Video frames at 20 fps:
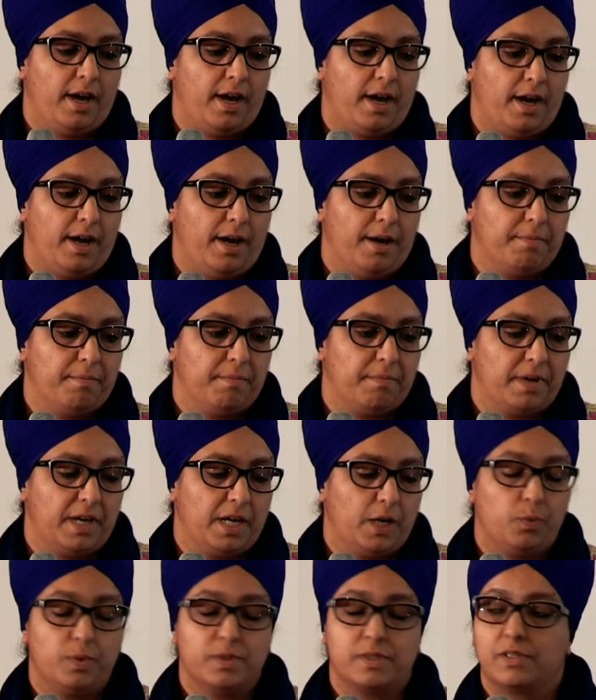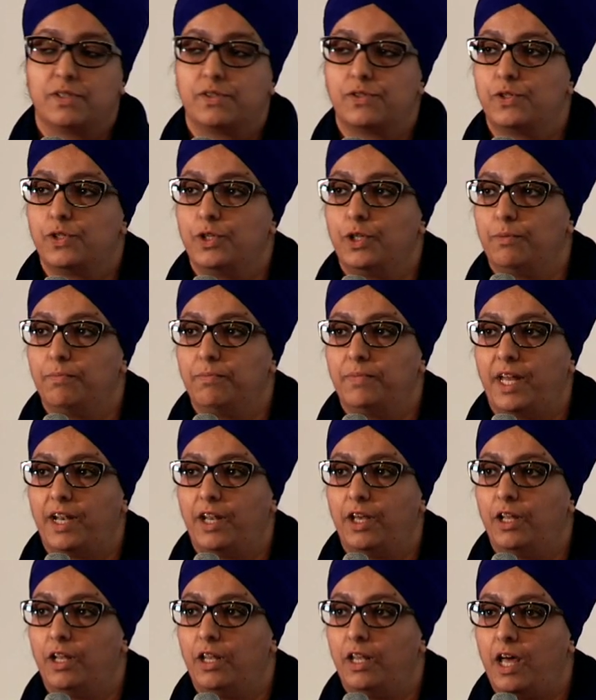it was assumed that
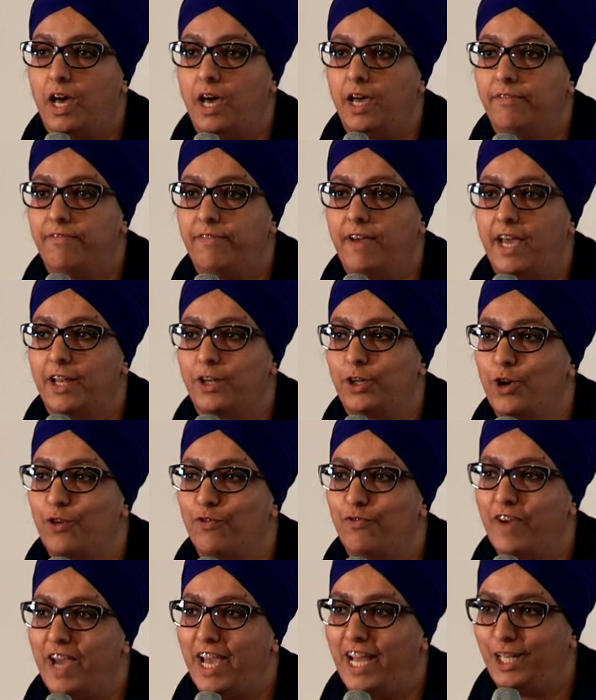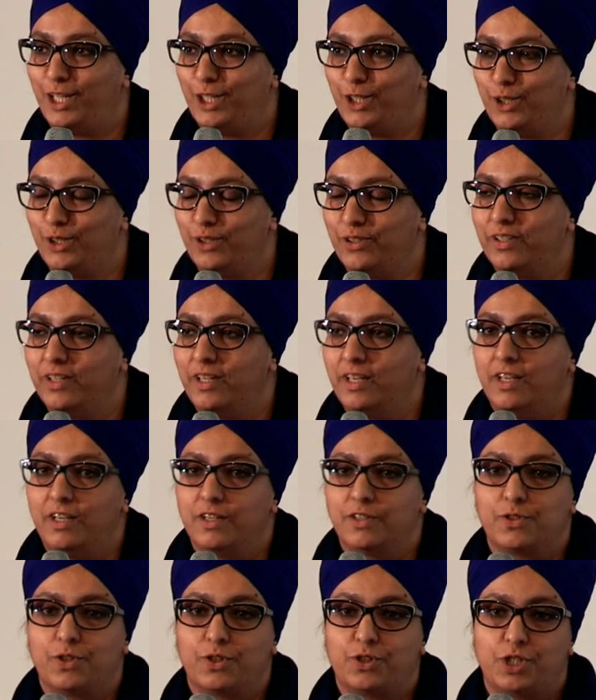her life had no value.
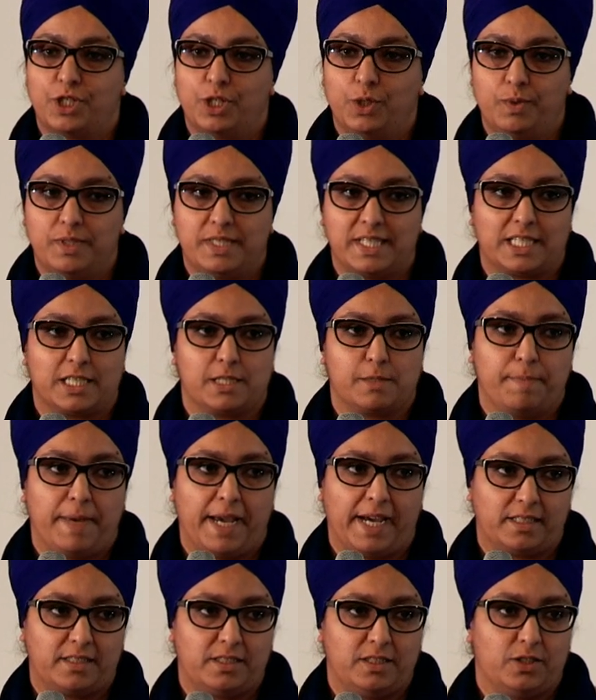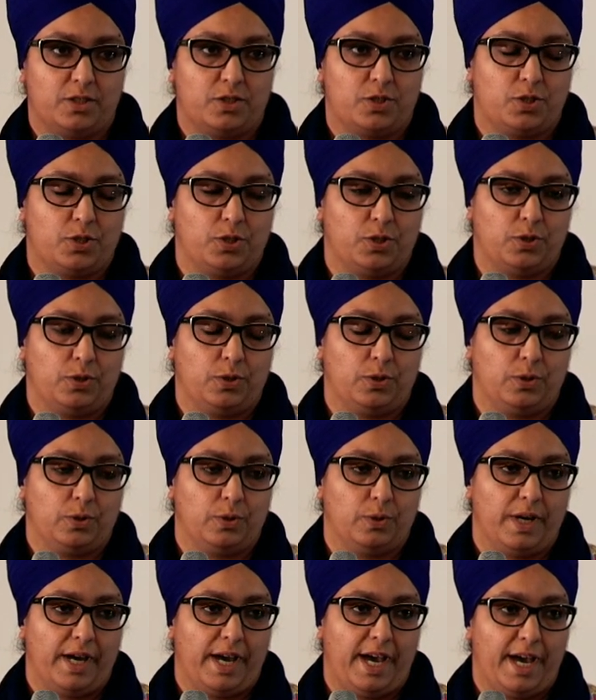So she was expected
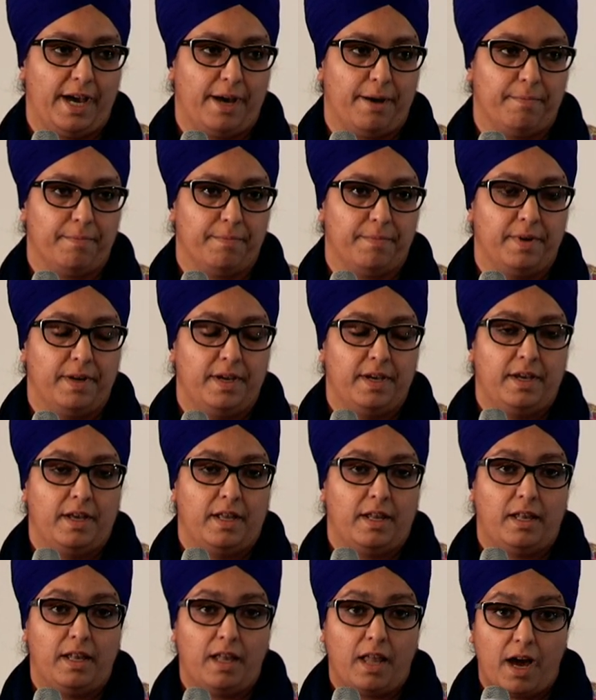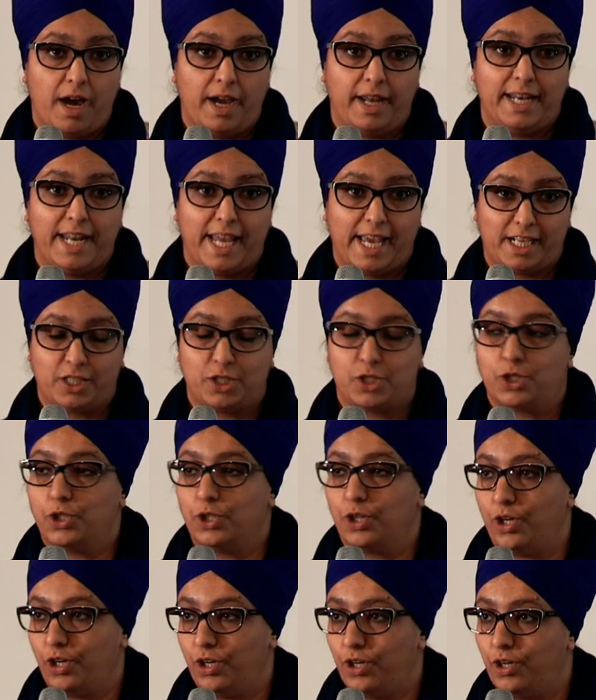to lie next to
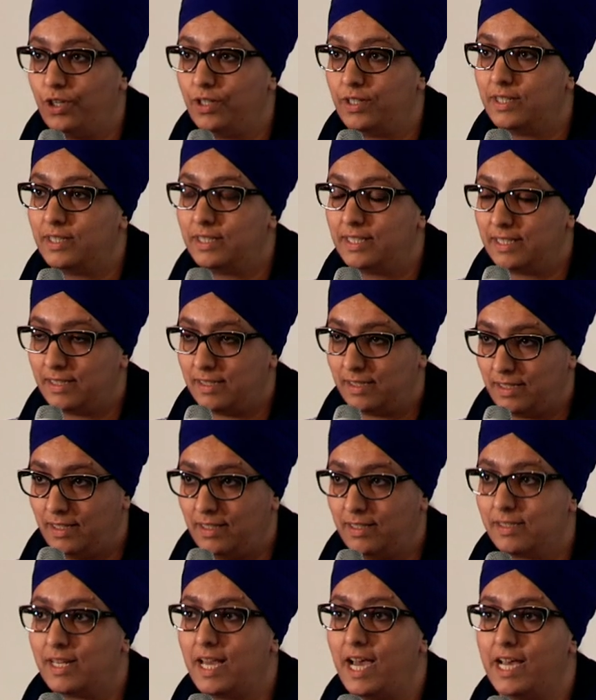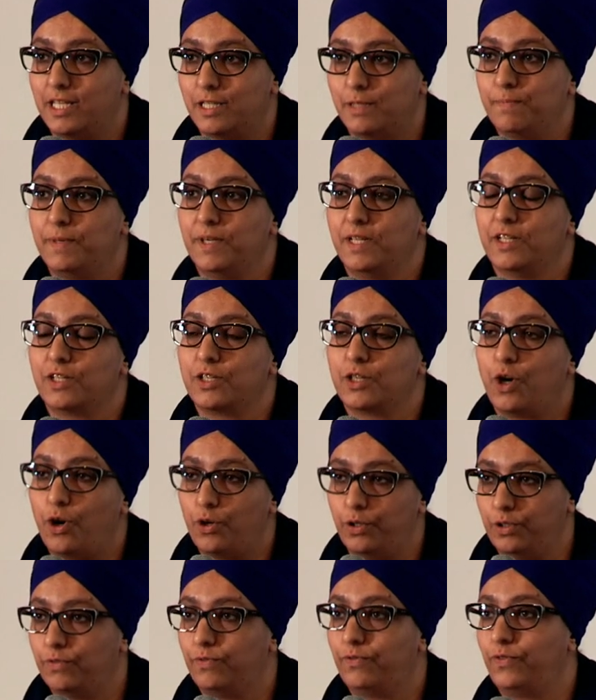her deceased husband
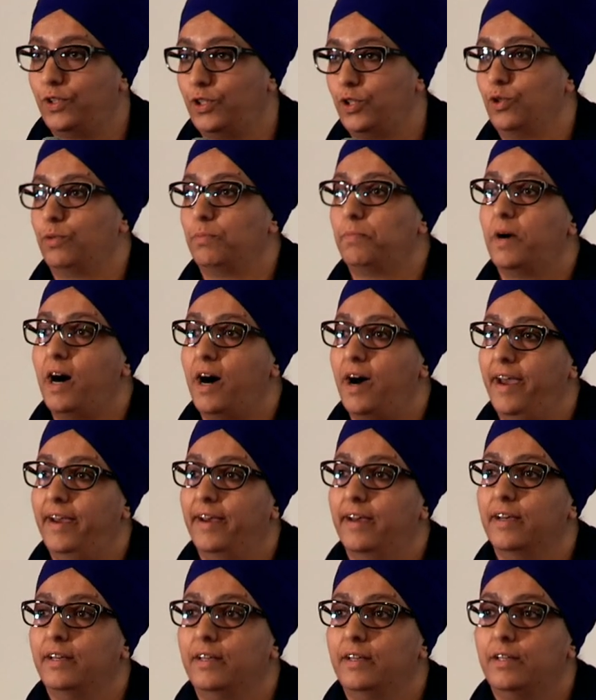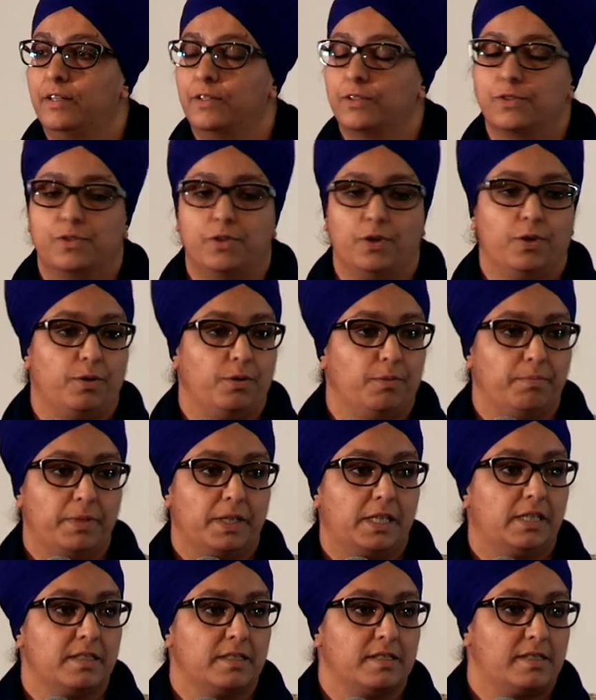on the funeral pyre. So
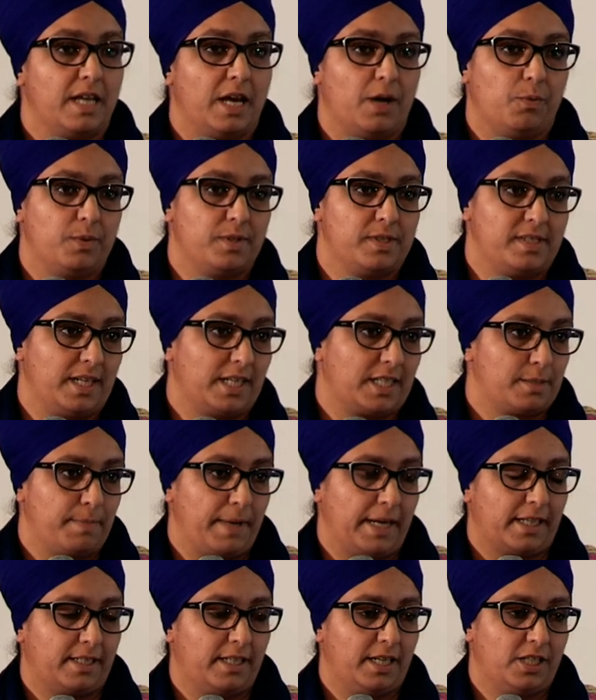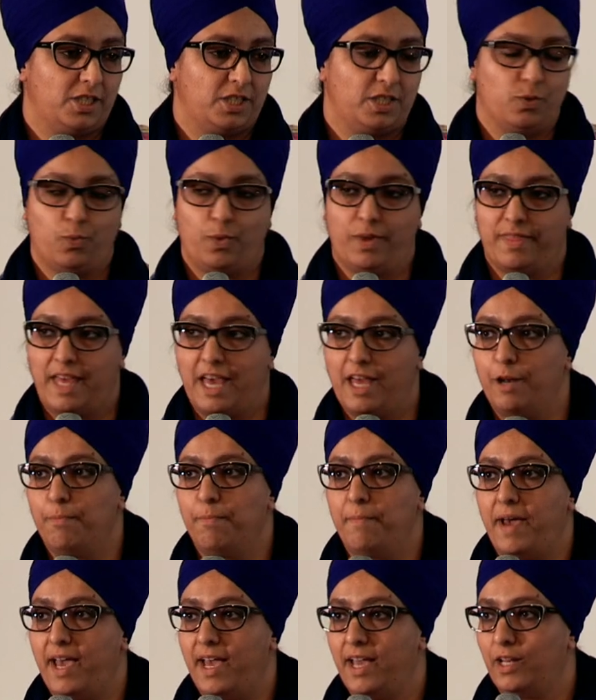because that was the expectation, without a
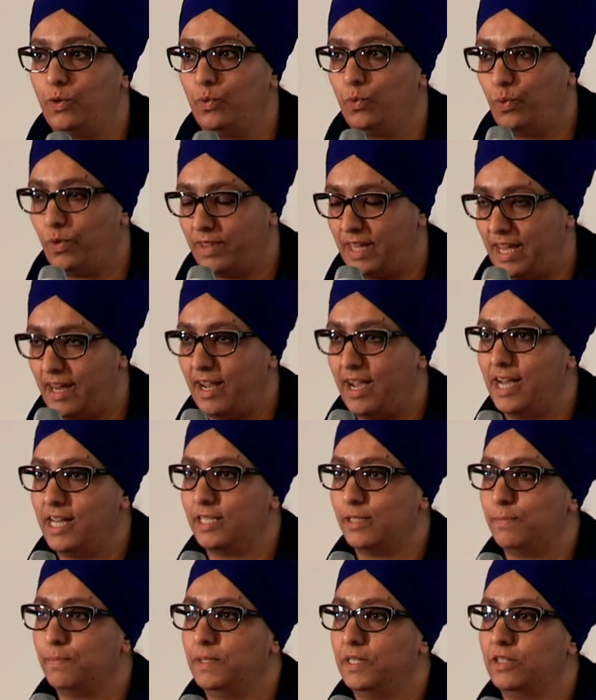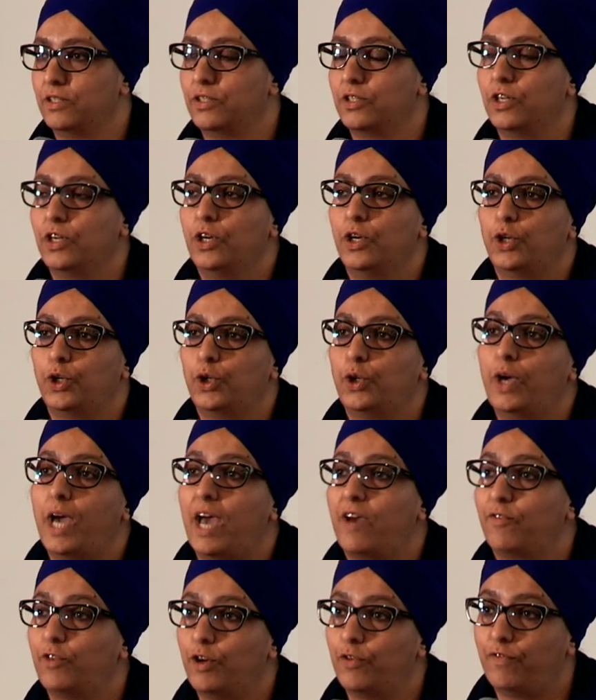man, without a husband, you
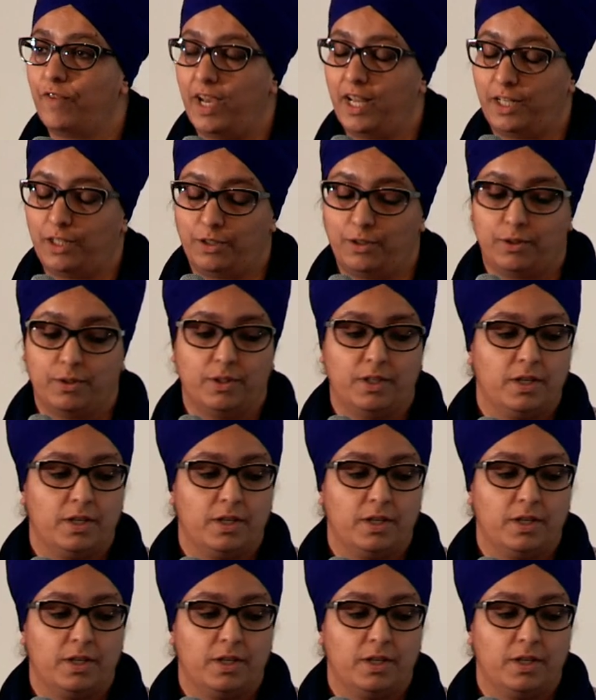have no value.